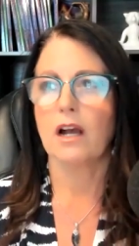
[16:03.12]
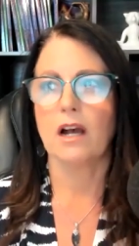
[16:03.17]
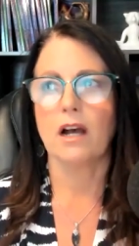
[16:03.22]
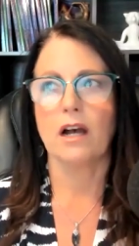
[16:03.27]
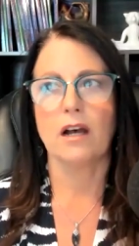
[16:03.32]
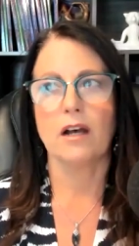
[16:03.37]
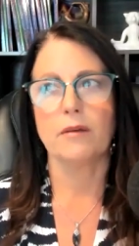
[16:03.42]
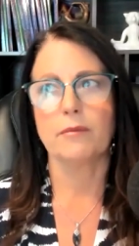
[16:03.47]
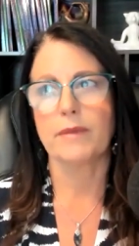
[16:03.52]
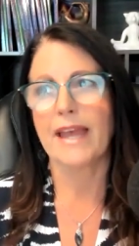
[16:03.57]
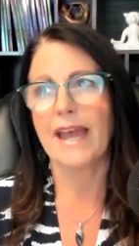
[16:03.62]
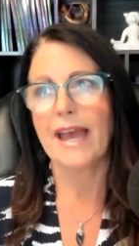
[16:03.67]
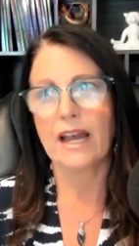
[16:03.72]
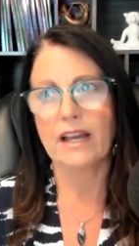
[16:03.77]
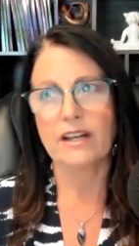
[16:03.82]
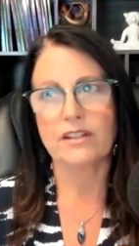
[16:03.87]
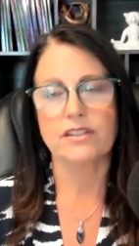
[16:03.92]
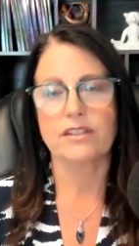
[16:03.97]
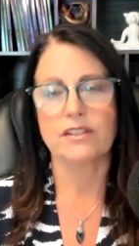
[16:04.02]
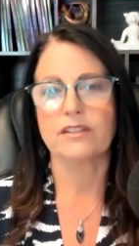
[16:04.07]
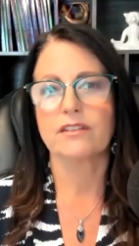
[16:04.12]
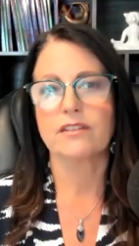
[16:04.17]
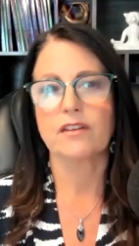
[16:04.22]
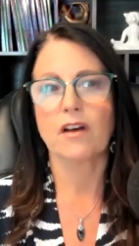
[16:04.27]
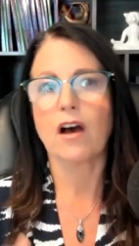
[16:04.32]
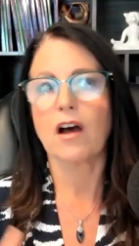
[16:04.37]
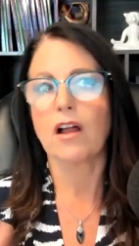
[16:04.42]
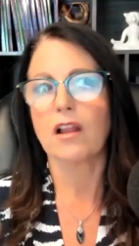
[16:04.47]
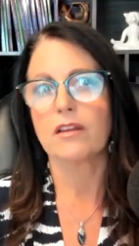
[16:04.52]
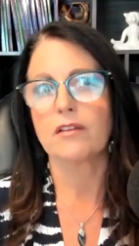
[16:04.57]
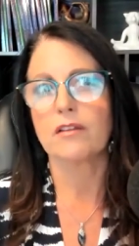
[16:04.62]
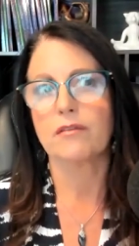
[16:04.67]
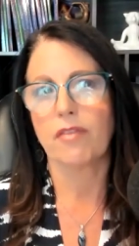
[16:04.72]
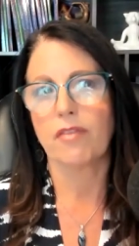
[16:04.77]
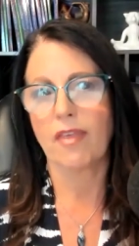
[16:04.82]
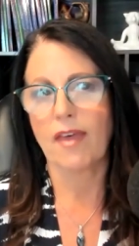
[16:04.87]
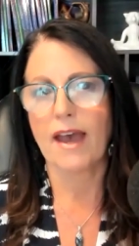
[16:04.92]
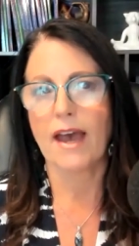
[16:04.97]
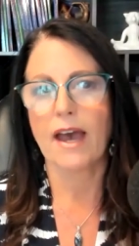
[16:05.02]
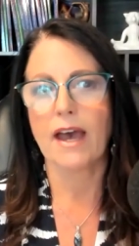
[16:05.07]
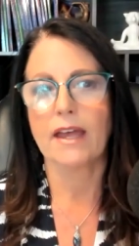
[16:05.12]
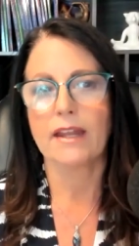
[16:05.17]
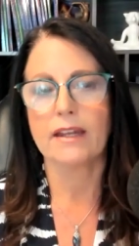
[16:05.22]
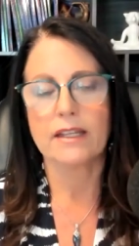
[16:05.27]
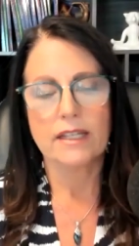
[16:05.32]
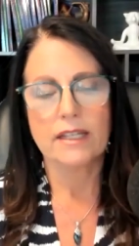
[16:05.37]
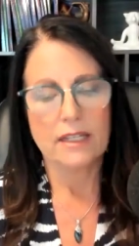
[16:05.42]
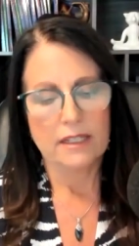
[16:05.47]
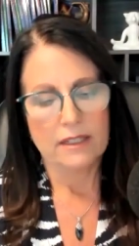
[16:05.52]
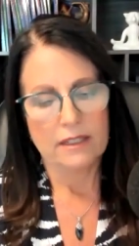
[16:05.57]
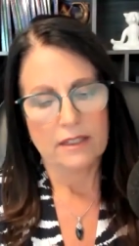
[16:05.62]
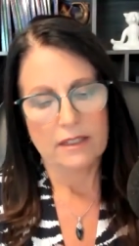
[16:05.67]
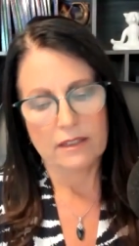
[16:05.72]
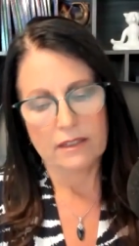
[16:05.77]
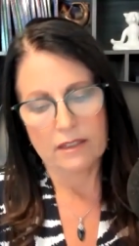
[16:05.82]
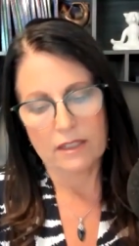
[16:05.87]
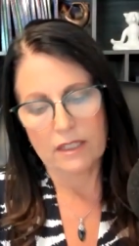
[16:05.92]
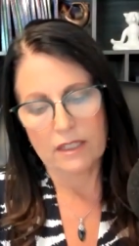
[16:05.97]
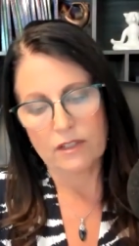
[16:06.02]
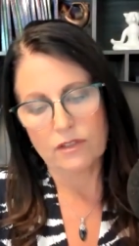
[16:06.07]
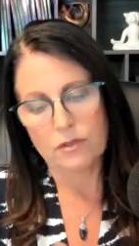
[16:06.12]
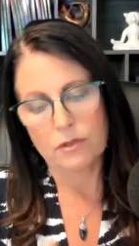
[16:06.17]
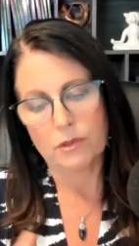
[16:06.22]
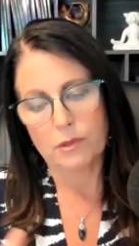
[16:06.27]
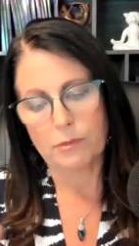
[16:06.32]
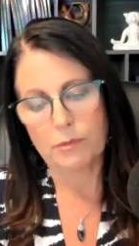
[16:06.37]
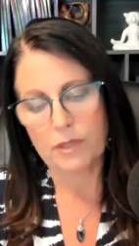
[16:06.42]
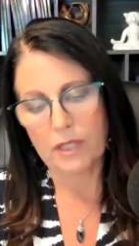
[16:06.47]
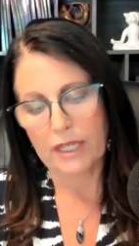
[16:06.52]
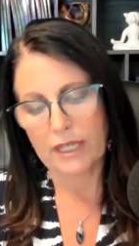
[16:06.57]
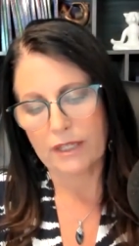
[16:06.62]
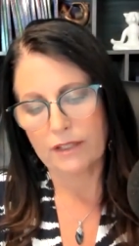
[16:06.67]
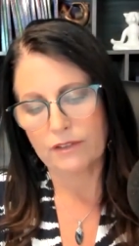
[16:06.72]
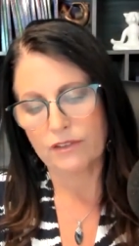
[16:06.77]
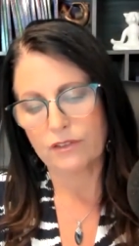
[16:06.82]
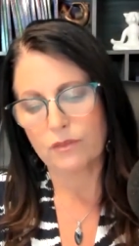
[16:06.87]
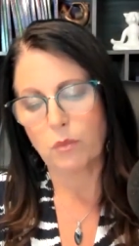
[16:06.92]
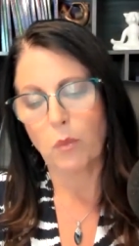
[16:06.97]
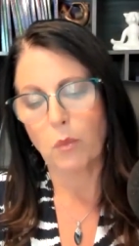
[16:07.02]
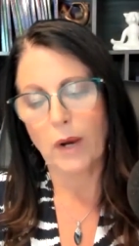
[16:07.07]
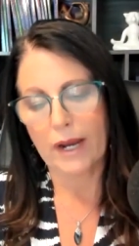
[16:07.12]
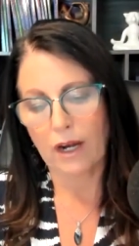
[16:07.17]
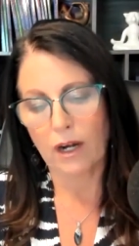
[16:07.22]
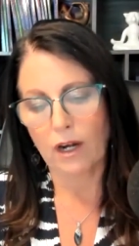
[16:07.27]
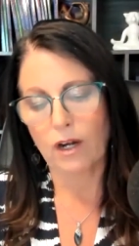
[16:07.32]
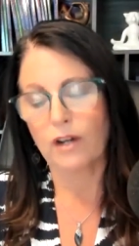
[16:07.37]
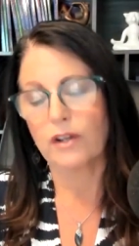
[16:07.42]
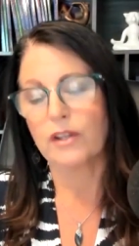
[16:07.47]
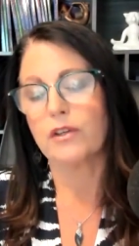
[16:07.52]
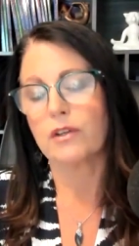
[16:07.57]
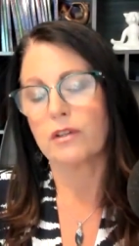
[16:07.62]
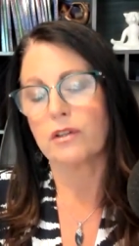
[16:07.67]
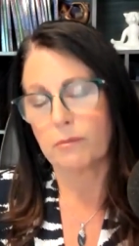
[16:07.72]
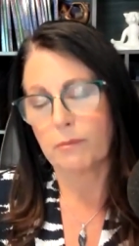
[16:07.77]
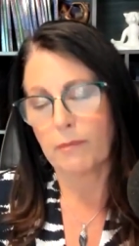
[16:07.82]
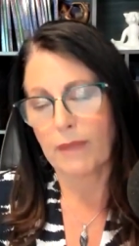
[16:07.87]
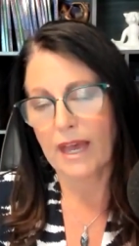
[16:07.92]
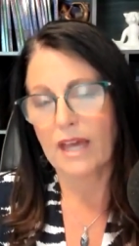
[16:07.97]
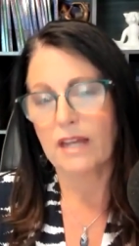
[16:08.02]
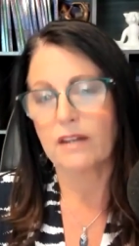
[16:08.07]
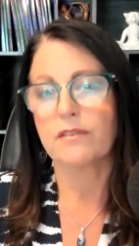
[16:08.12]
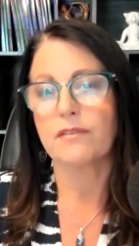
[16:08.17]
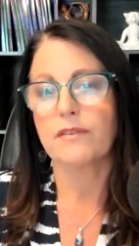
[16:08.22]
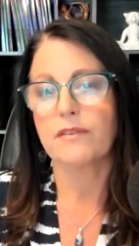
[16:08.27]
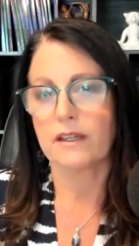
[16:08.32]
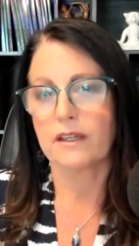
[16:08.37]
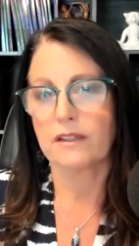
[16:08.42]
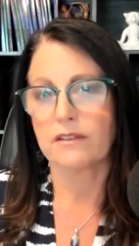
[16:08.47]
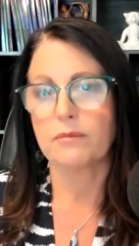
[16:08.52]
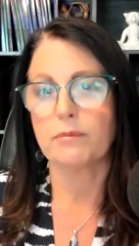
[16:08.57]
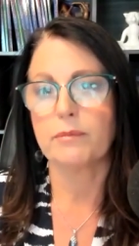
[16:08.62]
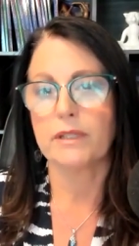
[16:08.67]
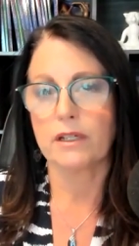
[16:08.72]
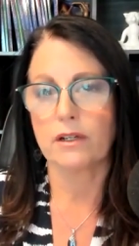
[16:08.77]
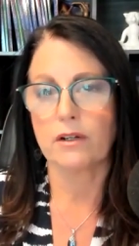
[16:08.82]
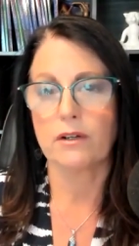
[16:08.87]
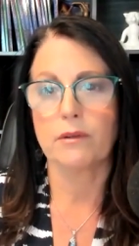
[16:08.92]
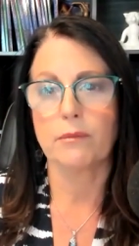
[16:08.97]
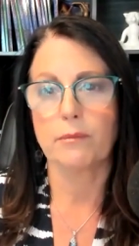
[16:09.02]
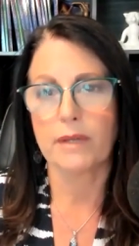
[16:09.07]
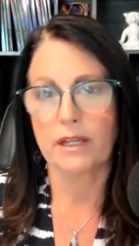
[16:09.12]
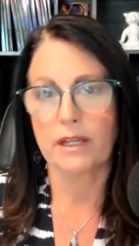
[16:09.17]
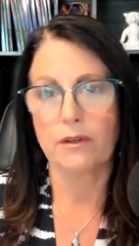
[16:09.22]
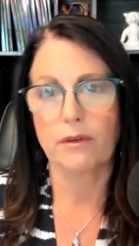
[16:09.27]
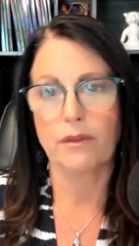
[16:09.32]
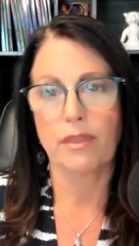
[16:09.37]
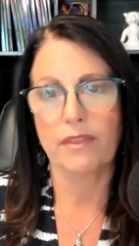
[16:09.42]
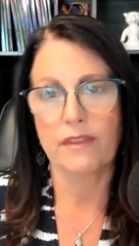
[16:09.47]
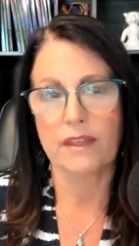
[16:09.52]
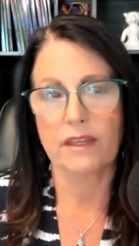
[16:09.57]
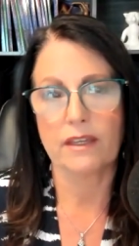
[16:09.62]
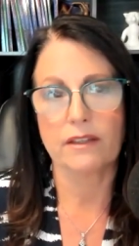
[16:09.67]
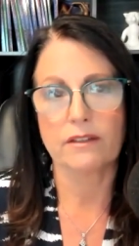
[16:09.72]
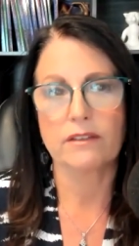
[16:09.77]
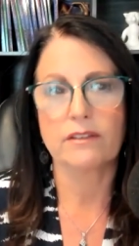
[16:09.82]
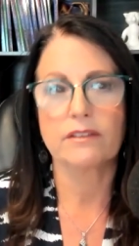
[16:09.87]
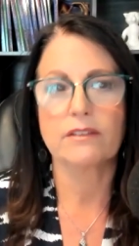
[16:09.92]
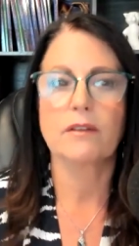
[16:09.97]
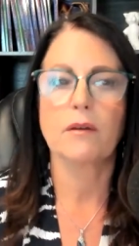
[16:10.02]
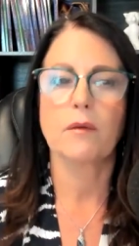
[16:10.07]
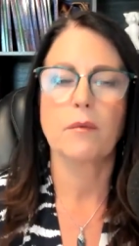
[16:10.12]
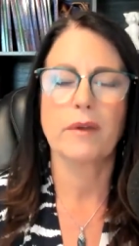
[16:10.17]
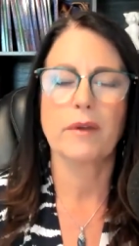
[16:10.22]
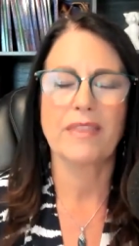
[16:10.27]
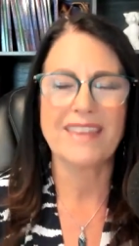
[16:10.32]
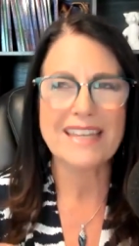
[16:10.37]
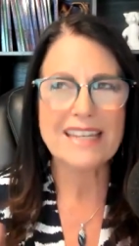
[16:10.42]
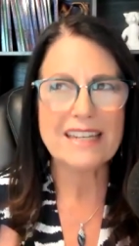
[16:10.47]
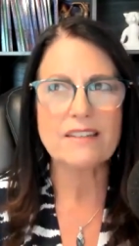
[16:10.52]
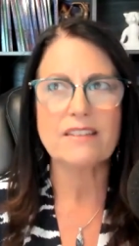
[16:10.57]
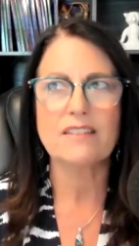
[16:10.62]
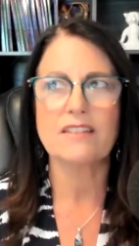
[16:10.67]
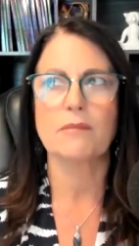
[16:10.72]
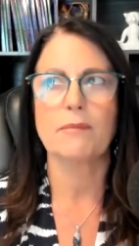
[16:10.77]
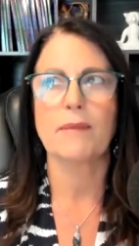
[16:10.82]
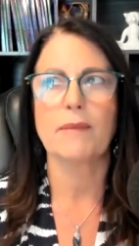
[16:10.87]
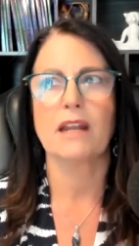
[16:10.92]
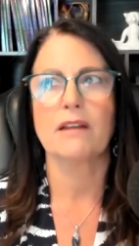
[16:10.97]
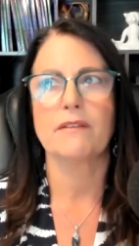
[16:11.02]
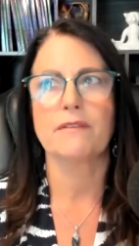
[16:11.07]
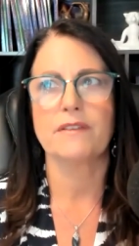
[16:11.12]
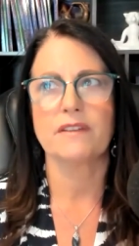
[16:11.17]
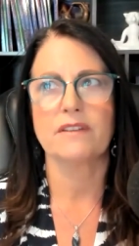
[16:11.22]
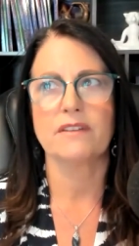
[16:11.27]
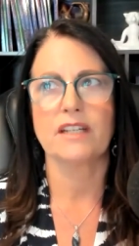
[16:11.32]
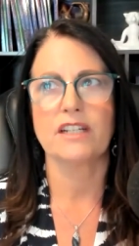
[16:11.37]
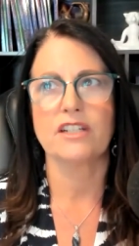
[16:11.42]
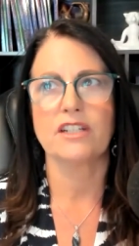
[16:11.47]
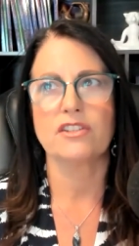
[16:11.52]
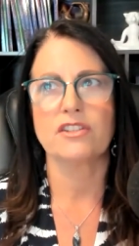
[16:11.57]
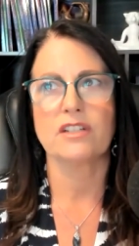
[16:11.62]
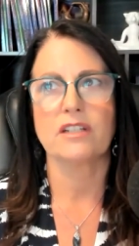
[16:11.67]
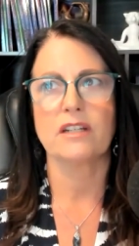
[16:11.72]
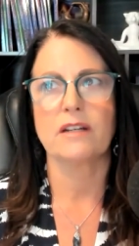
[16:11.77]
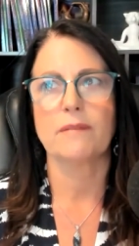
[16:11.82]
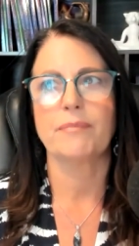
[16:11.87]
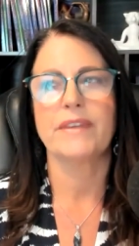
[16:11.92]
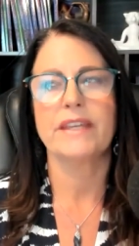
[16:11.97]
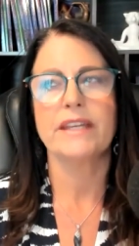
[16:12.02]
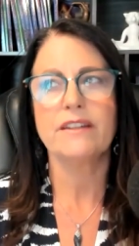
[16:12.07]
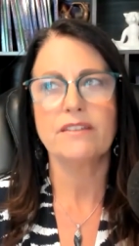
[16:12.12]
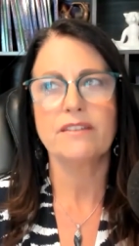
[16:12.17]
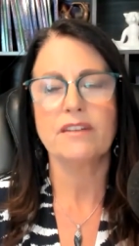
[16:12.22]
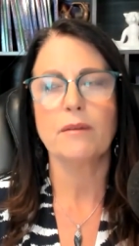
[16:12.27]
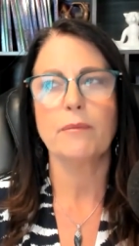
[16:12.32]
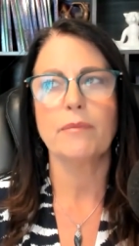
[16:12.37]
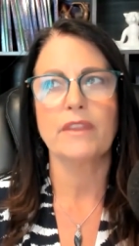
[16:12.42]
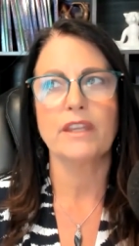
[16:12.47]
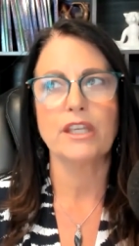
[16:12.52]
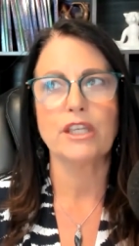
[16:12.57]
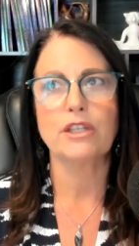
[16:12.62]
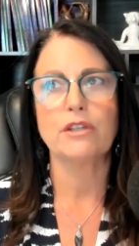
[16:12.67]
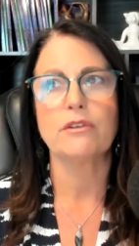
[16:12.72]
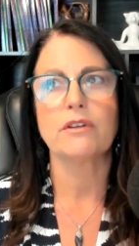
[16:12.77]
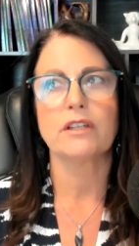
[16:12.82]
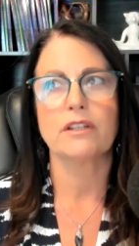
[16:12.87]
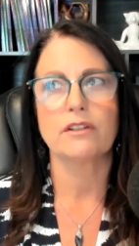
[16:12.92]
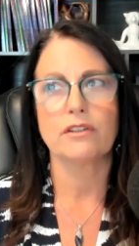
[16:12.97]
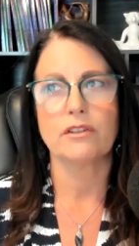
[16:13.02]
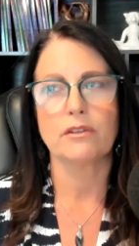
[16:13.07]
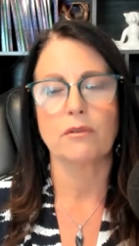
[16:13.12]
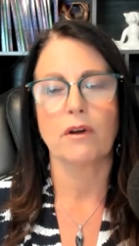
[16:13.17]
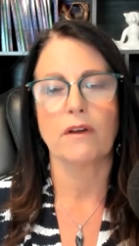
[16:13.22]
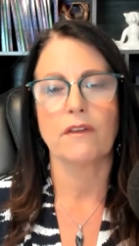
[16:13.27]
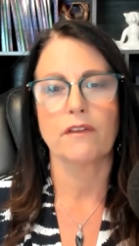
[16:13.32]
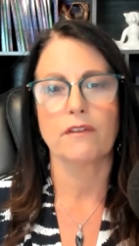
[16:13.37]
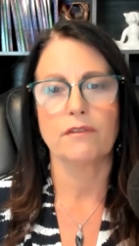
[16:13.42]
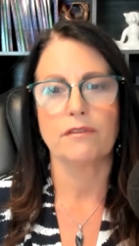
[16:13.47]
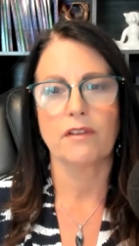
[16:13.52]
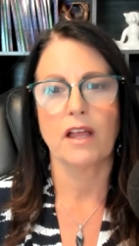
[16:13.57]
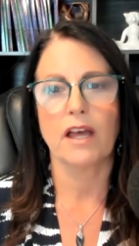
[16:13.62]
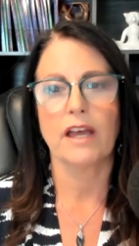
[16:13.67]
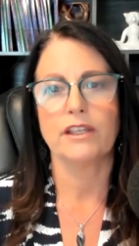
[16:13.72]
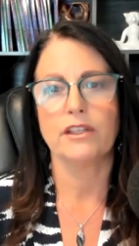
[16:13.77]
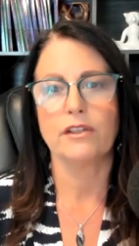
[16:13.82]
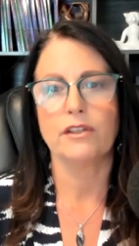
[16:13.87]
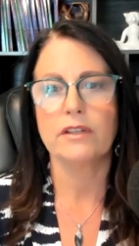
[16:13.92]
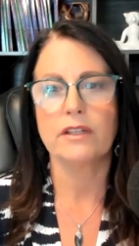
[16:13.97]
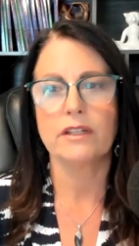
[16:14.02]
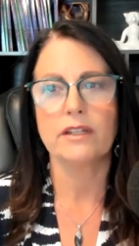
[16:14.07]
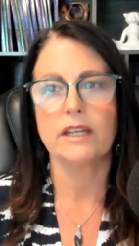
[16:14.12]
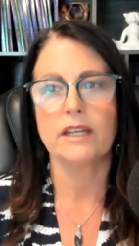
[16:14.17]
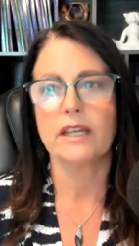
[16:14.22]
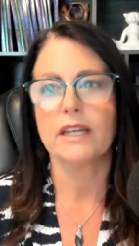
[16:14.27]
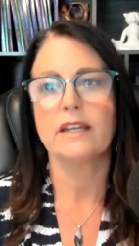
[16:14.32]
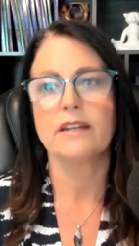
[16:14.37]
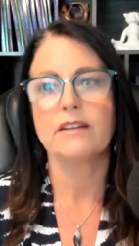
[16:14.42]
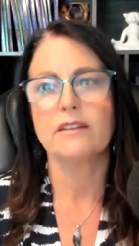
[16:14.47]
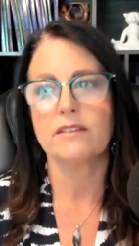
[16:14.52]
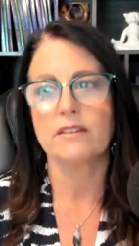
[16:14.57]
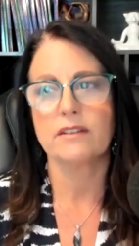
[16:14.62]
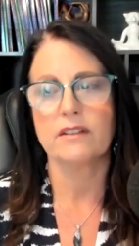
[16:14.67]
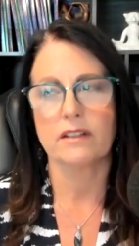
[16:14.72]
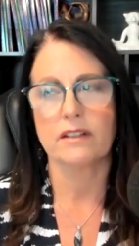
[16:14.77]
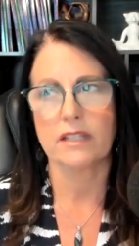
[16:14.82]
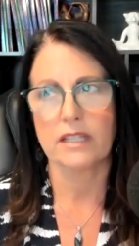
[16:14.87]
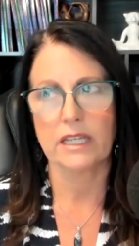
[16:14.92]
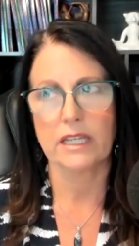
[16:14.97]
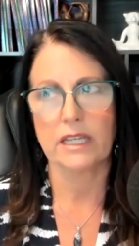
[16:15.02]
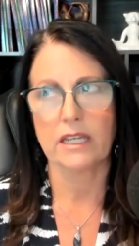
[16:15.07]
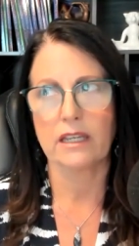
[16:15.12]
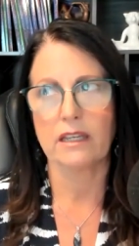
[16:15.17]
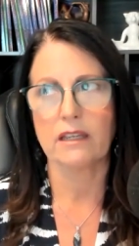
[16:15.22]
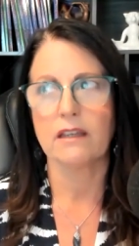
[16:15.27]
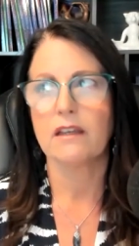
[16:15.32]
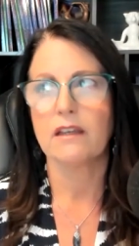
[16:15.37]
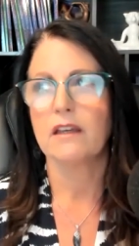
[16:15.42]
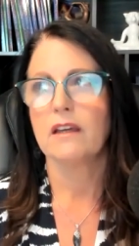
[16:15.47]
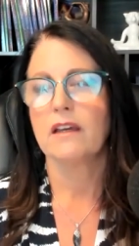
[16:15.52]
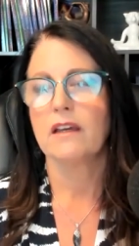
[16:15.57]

um, actions, all of that into a place where you can manifest bigger and better things. With instant manifestation, it's something you can do on the fly. You can instantly